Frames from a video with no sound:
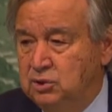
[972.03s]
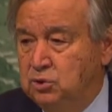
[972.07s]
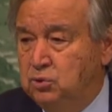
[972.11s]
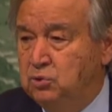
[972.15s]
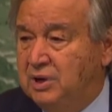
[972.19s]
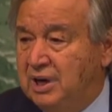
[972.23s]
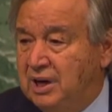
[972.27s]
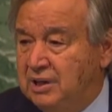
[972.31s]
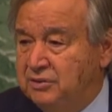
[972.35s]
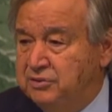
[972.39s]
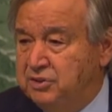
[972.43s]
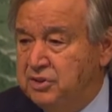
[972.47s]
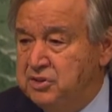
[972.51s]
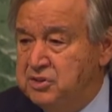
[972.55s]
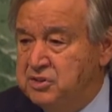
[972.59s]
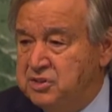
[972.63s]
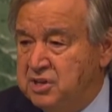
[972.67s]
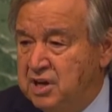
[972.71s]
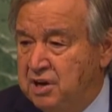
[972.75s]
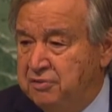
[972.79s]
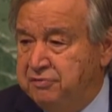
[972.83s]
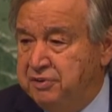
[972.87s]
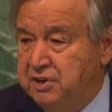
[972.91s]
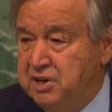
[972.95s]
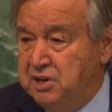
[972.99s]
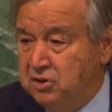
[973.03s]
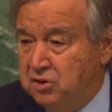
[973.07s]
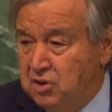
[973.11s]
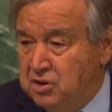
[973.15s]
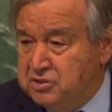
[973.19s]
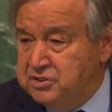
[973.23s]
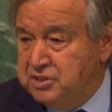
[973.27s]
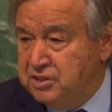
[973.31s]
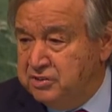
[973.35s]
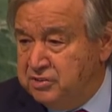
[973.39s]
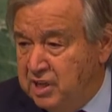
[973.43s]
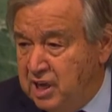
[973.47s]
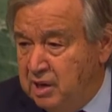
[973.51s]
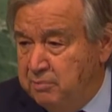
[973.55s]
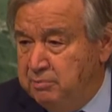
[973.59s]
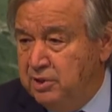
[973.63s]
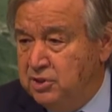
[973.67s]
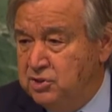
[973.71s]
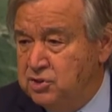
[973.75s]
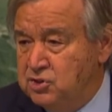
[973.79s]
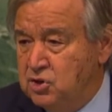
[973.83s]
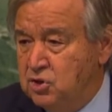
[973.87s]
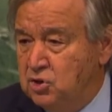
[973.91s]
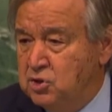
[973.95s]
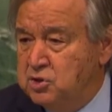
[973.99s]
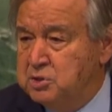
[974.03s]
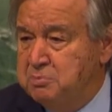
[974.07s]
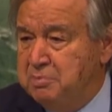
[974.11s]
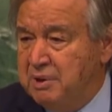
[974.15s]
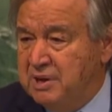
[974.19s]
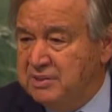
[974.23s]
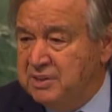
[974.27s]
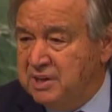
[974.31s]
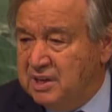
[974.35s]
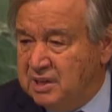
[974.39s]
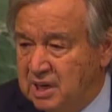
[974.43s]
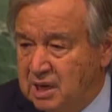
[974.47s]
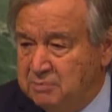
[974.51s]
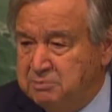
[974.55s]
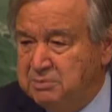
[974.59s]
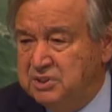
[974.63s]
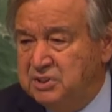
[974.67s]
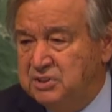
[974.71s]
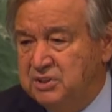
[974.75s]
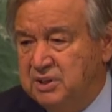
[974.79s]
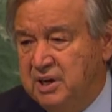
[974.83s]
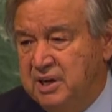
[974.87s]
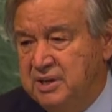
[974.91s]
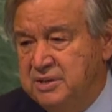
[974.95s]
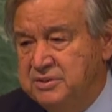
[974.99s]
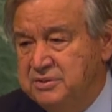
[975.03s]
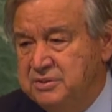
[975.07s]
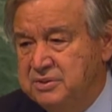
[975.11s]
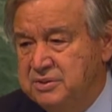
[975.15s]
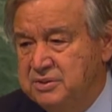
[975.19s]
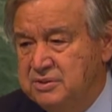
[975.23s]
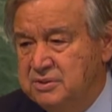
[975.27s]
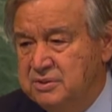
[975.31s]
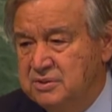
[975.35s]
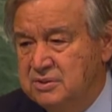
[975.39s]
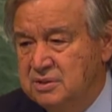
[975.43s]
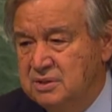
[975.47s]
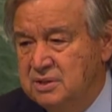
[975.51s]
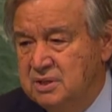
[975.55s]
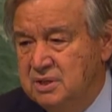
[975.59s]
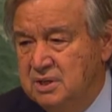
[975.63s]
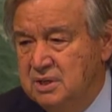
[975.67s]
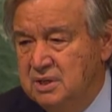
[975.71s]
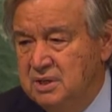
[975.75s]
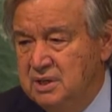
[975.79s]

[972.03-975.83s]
to countries suffering loss and damage caused by the climate crisis,